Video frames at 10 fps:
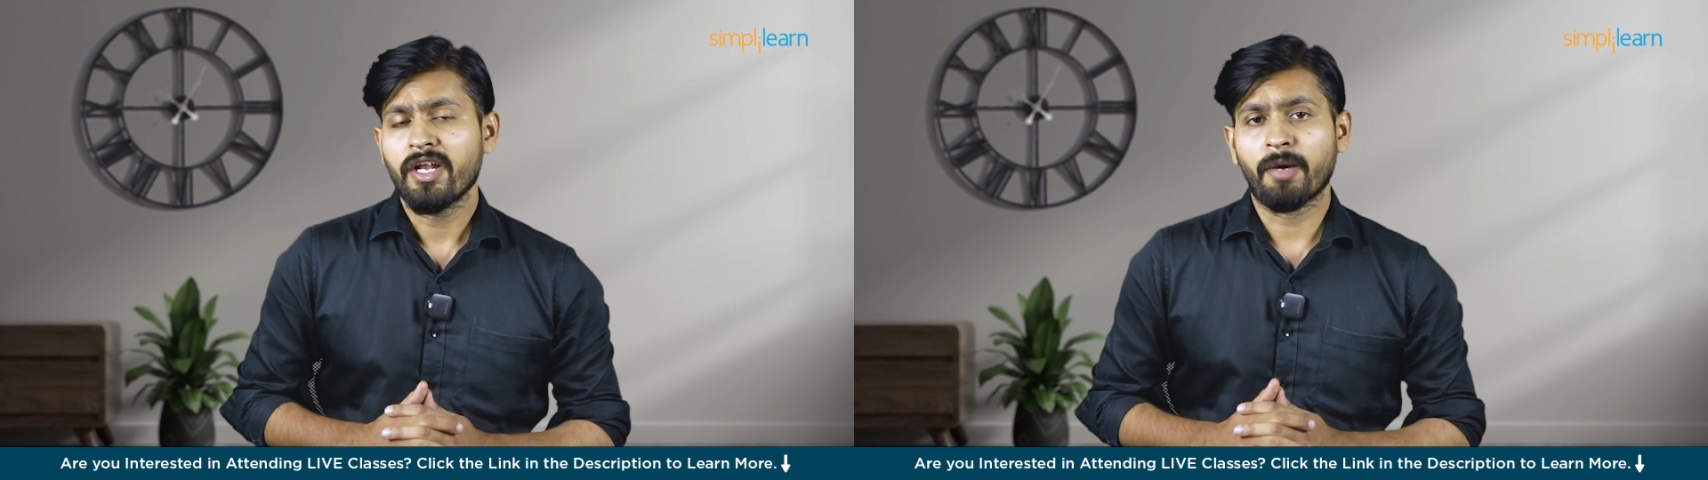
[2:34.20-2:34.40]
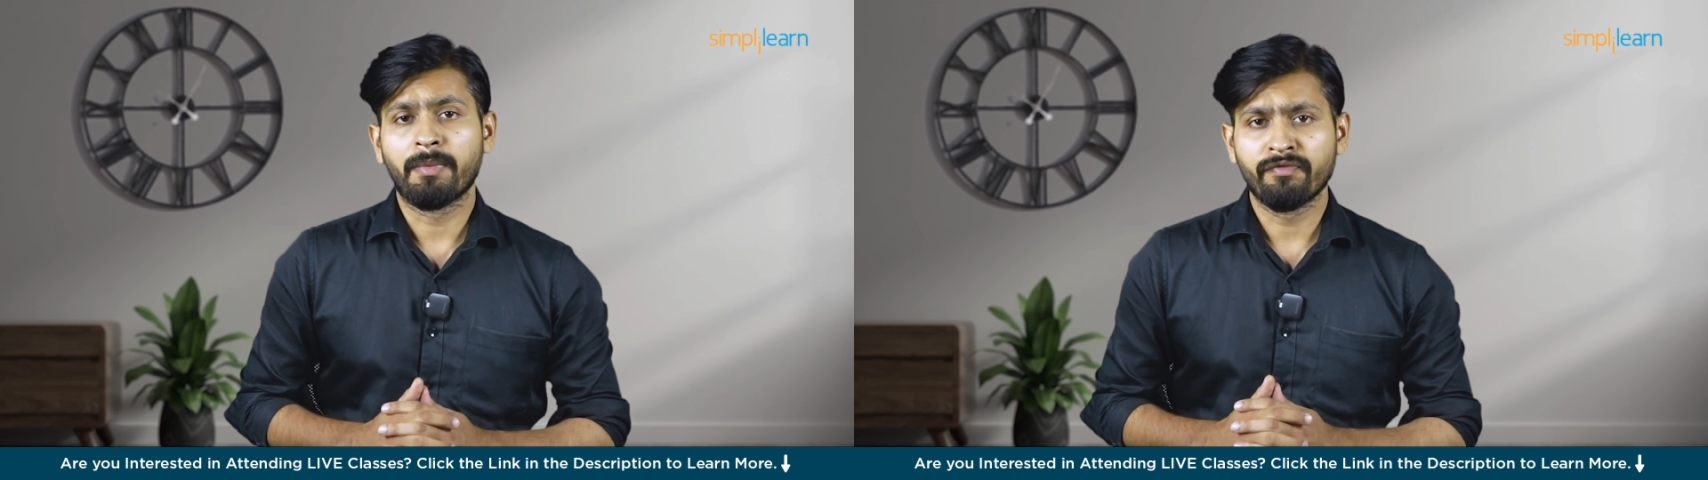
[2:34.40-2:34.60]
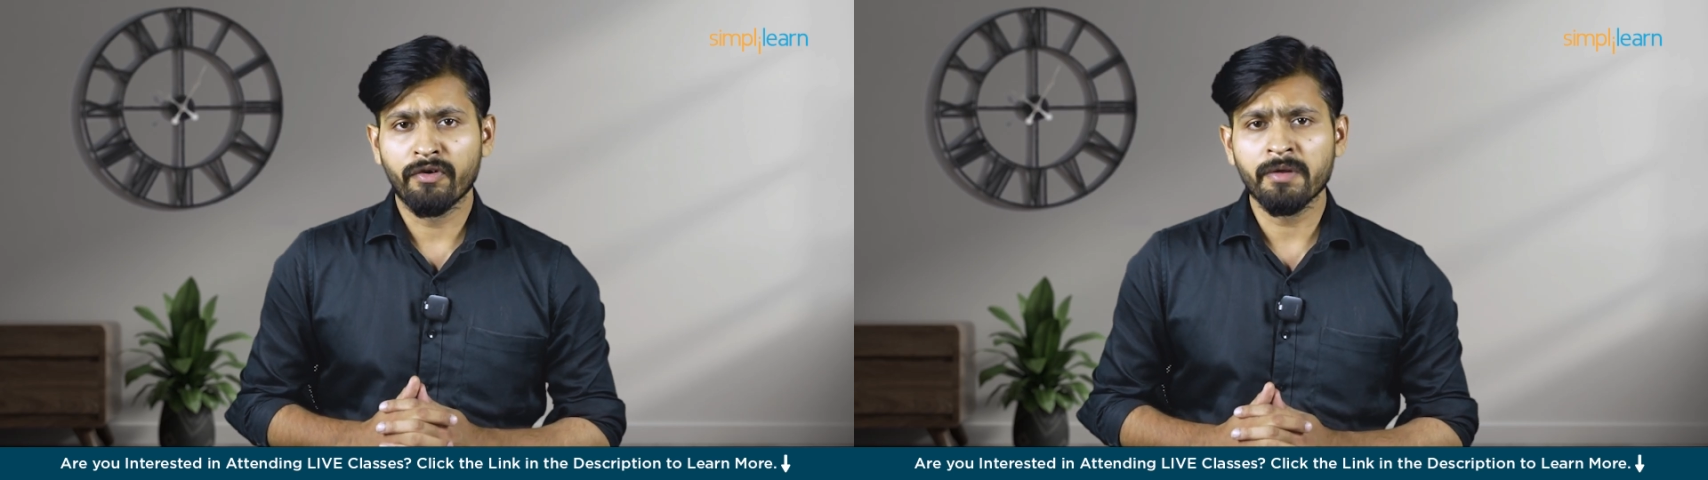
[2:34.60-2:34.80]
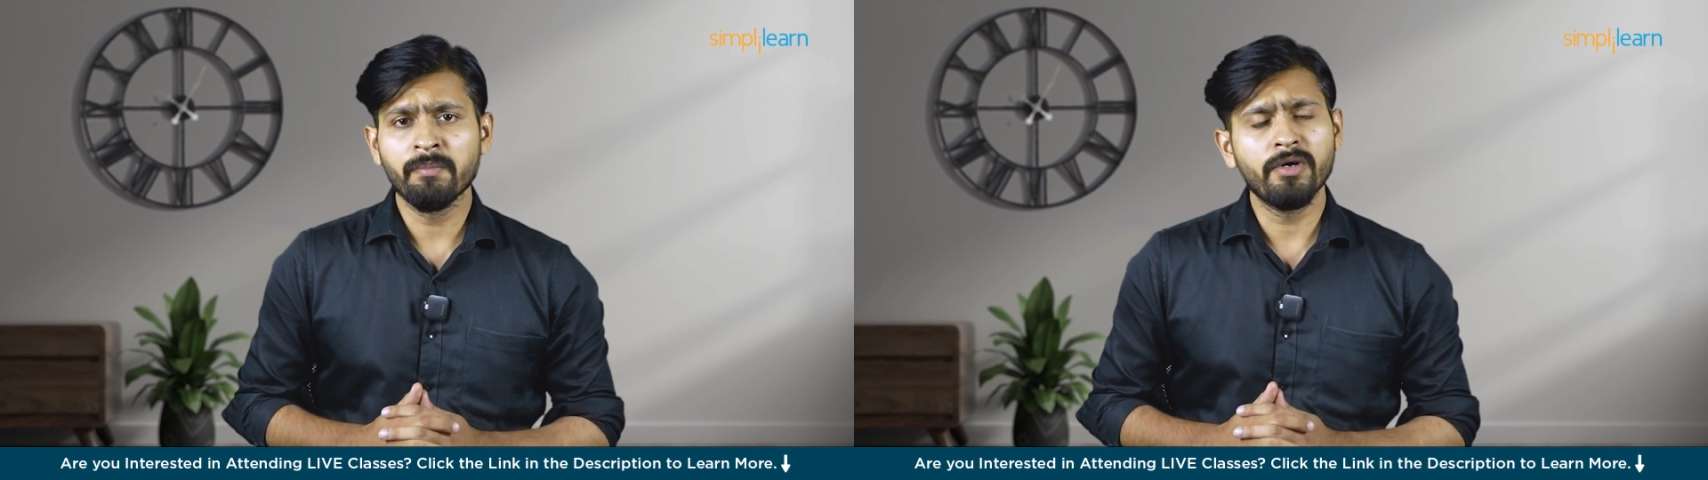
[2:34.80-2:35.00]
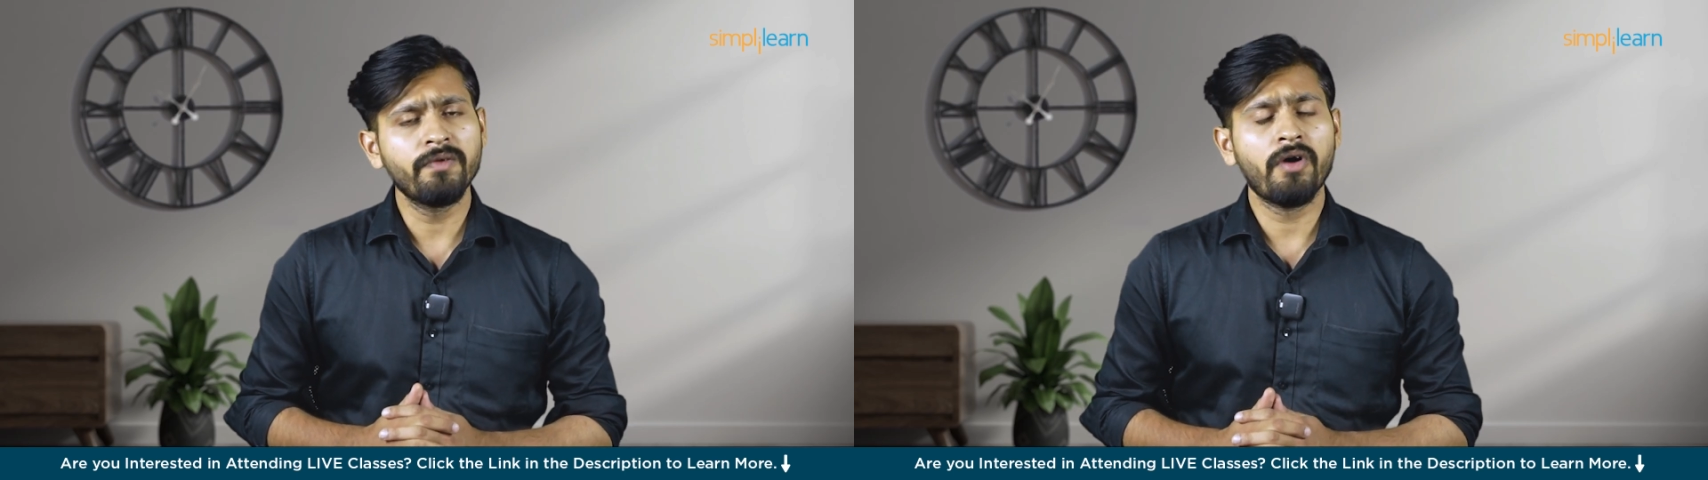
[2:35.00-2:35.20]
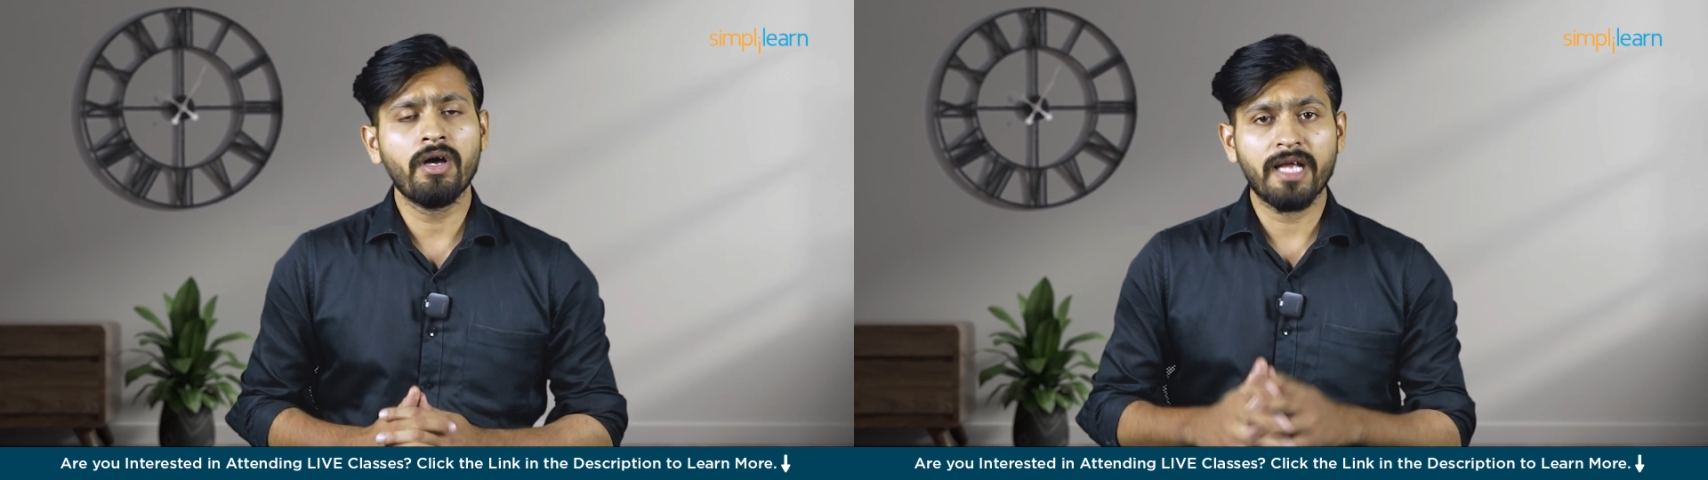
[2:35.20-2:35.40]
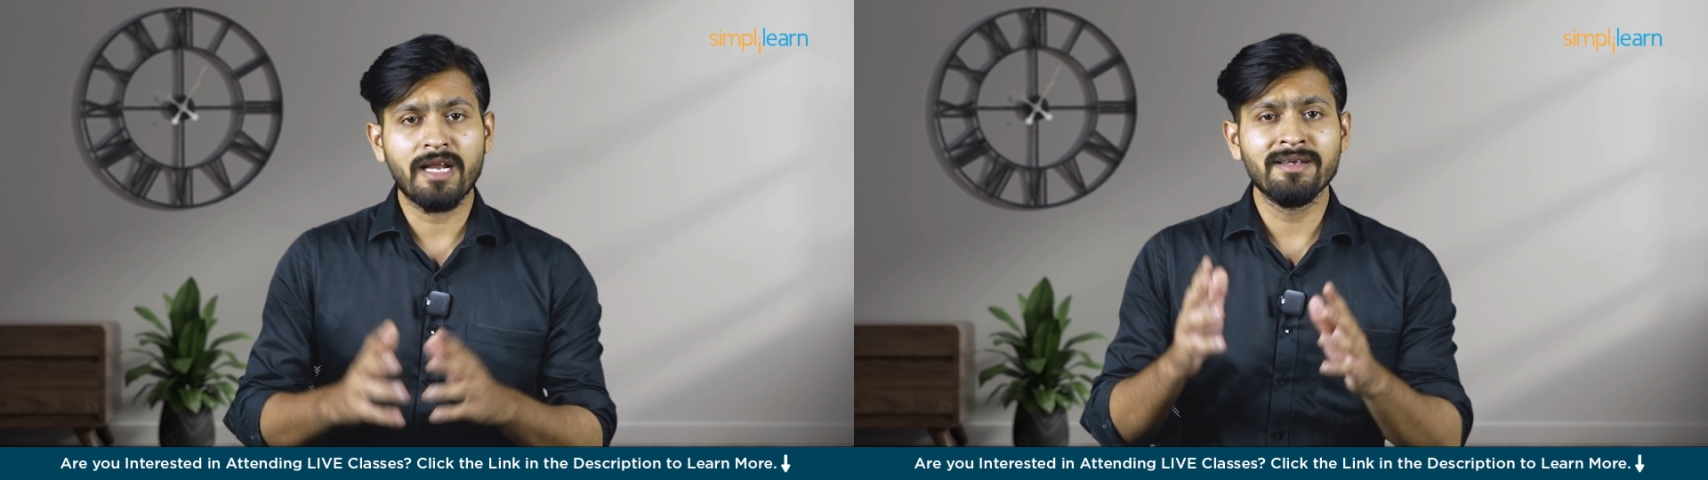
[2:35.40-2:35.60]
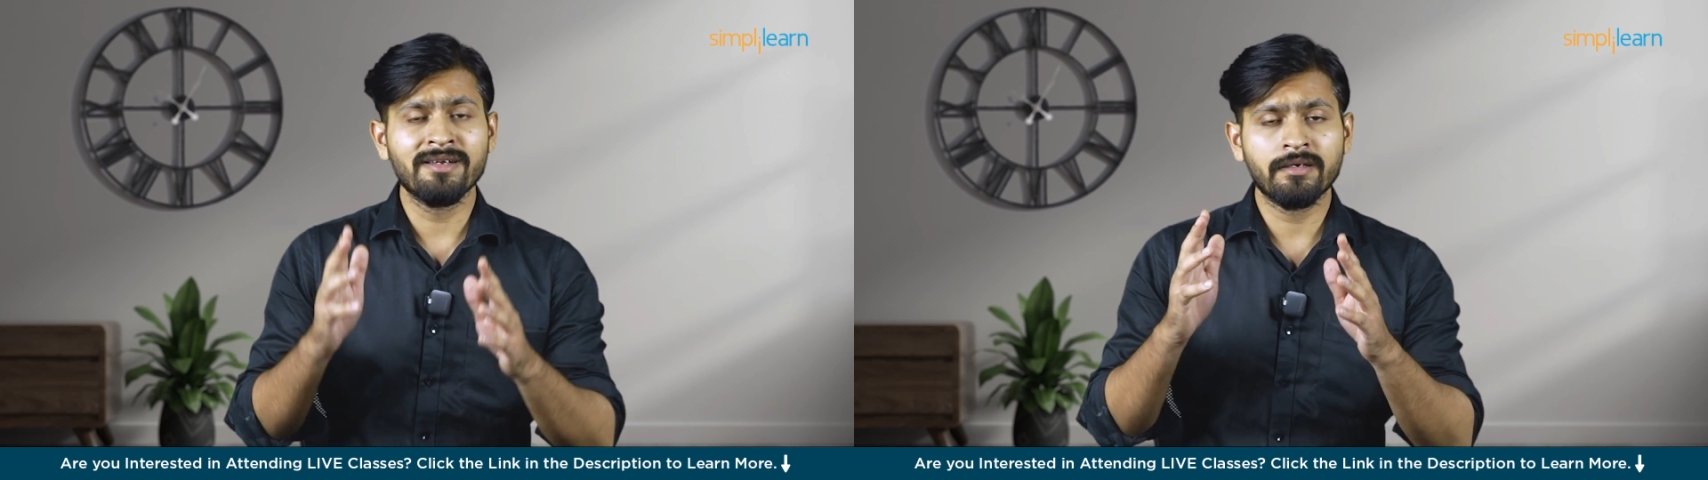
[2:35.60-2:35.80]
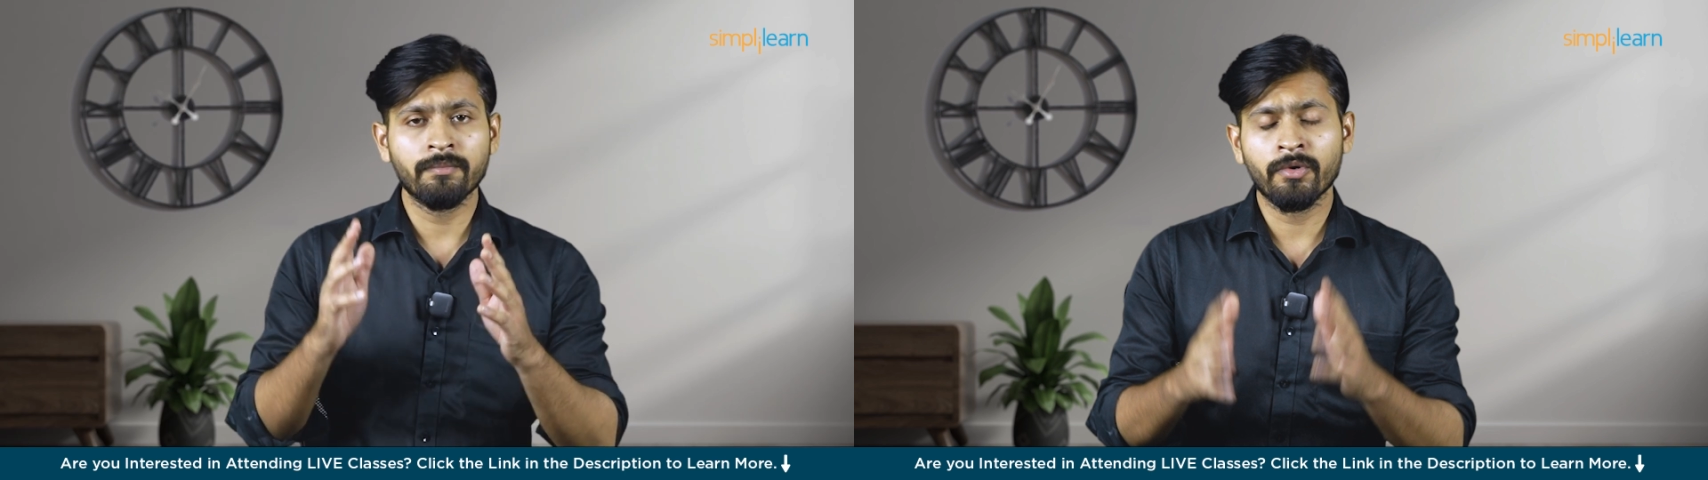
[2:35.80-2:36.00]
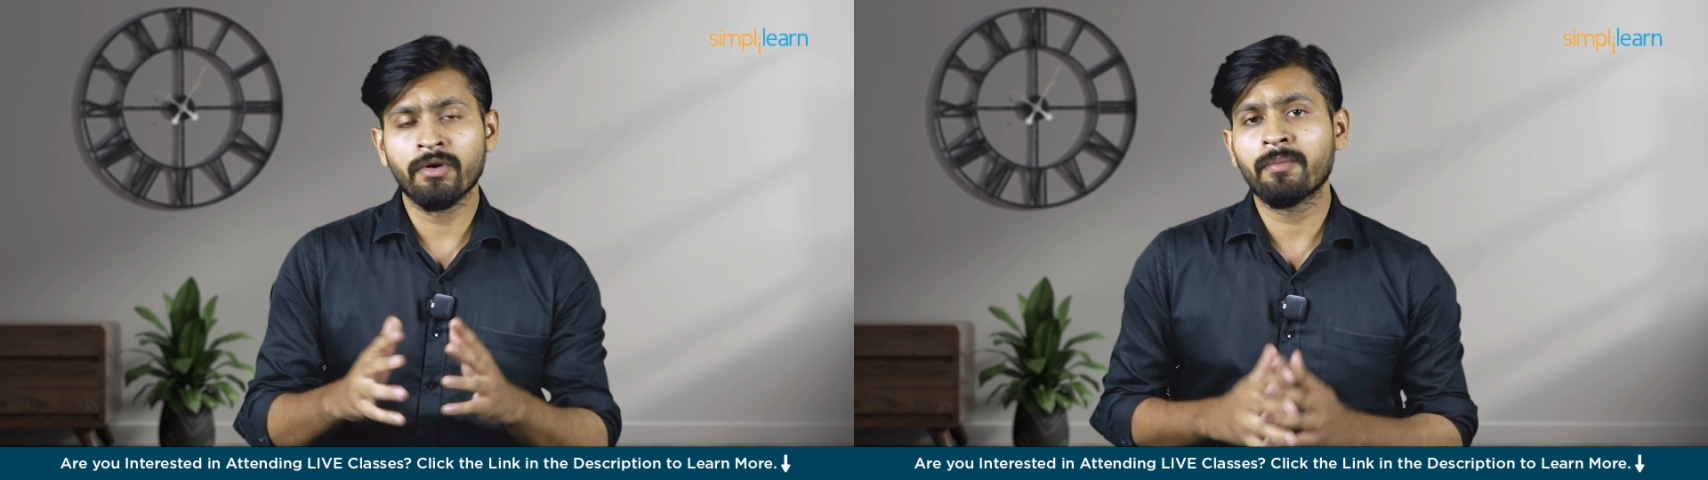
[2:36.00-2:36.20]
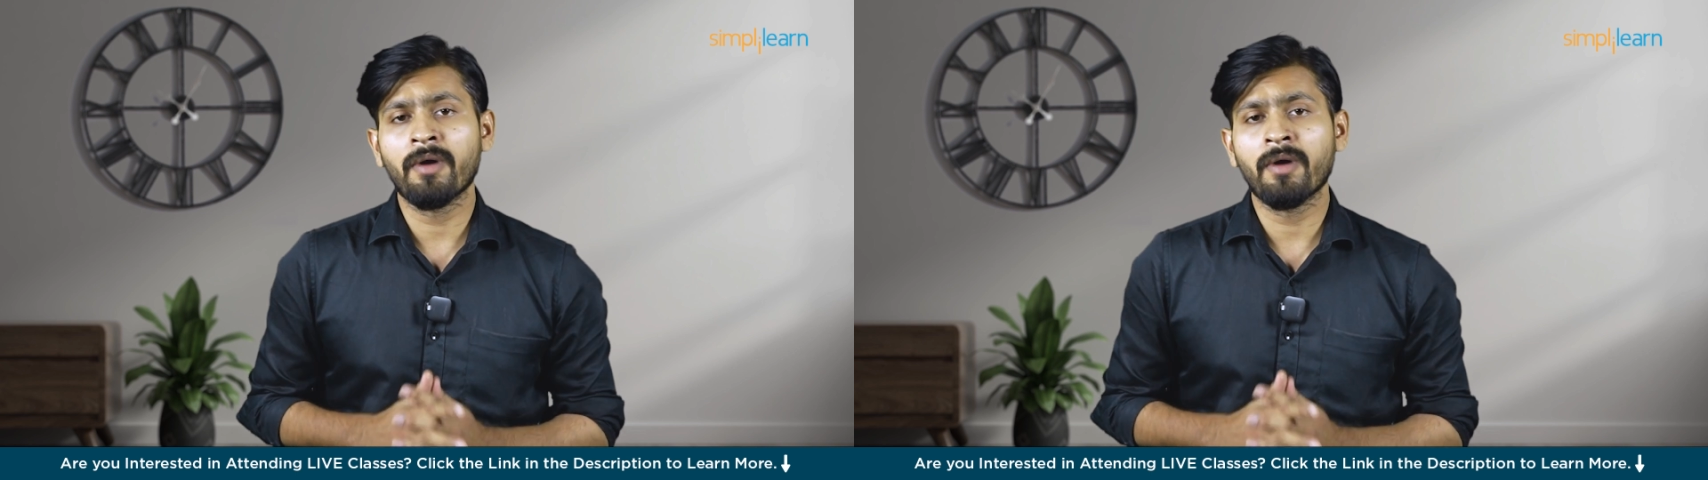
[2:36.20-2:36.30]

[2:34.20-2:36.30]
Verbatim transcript: Now before we move on and learn more